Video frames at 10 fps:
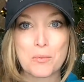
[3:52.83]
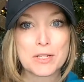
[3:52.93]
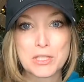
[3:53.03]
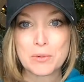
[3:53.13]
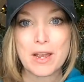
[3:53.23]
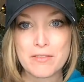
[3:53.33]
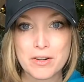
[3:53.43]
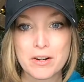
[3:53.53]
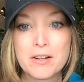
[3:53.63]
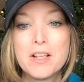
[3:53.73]

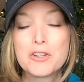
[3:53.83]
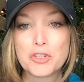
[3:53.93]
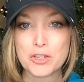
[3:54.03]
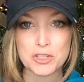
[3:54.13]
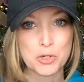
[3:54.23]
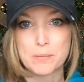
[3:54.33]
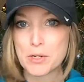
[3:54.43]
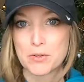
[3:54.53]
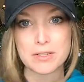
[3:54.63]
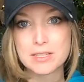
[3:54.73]
whatsoever to
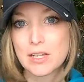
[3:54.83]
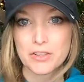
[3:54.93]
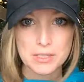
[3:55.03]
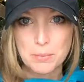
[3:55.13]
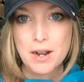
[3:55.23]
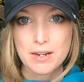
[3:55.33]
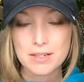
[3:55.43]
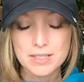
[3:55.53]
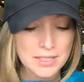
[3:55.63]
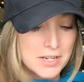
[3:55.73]
distribute and sell these
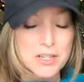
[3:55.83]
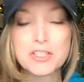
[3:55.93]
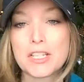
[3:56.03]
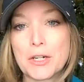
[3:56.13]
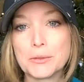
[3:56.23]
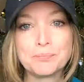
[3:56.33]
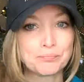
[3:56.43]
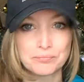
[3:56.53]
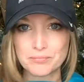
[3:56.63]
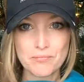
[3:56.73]
products. So
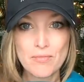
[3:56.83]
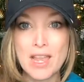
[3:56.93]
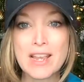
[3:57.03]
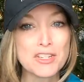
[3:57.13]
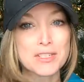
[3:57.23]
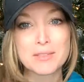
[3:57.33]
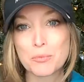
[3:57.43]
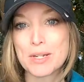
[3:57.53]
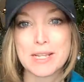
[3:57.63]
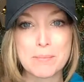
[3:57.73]
I just
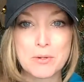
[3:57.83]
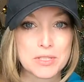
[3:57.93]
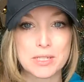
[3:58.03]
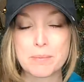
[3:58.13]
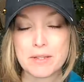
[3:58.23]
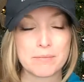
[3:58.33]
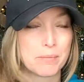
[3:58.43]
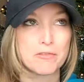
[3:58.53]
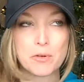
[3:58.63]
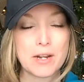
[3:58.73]
one day posted a
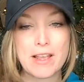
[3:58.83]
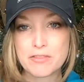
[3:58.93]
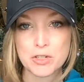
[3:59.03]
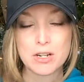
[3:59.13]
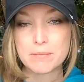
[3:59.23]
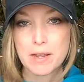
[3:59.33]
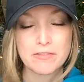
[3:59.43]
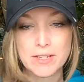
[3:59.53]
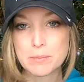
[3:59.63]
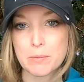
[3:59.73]
before and after on my
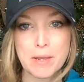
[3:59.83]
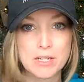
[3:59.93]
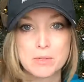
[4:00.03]
Facebook page.